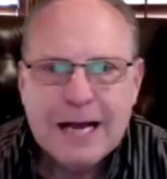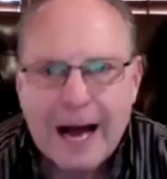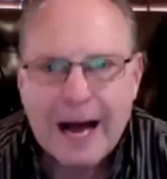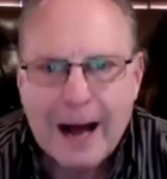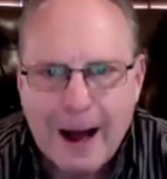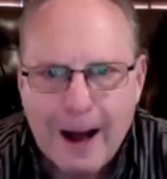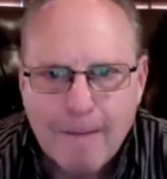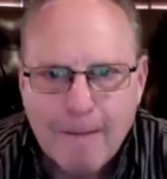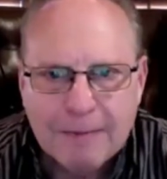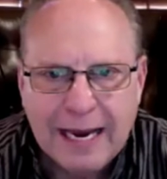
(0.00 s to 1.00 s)

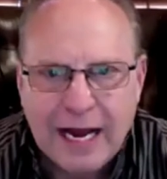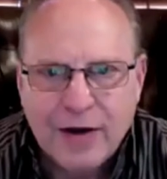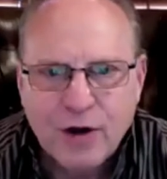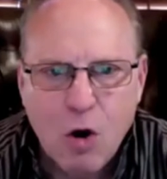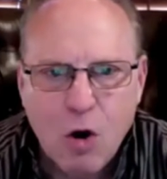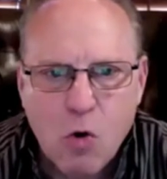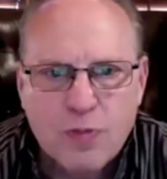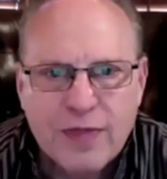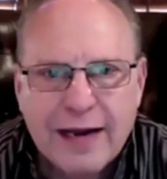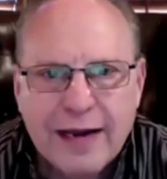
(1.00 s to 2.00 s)
And I know
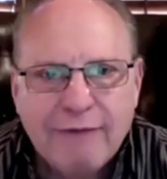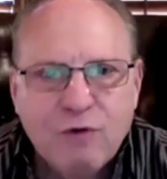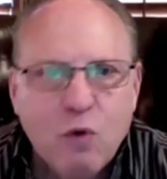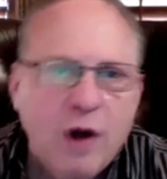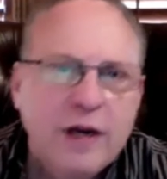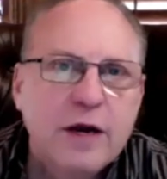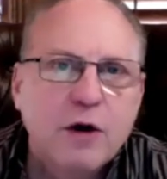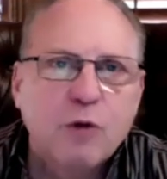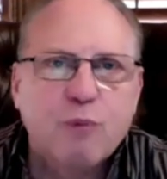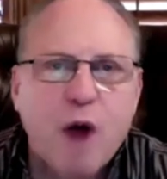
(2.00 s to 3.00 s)
that everyone here
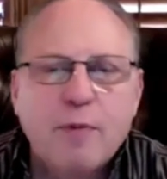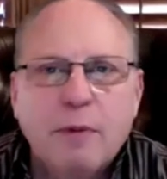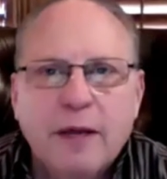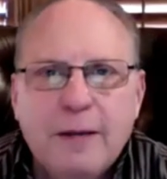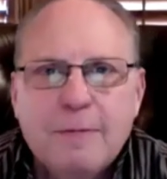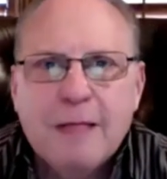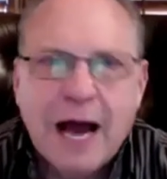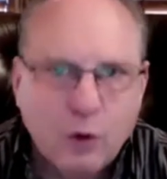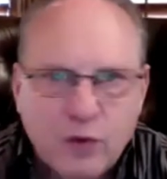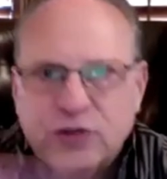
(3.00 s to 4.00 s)
probably, I
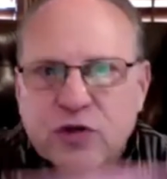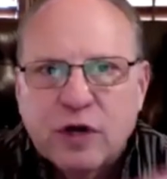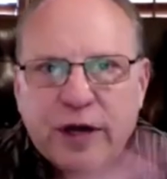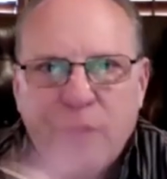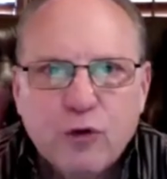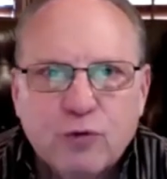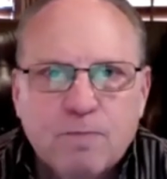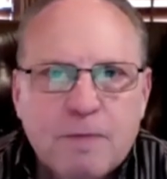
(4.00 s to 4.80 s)
know these are the leaders.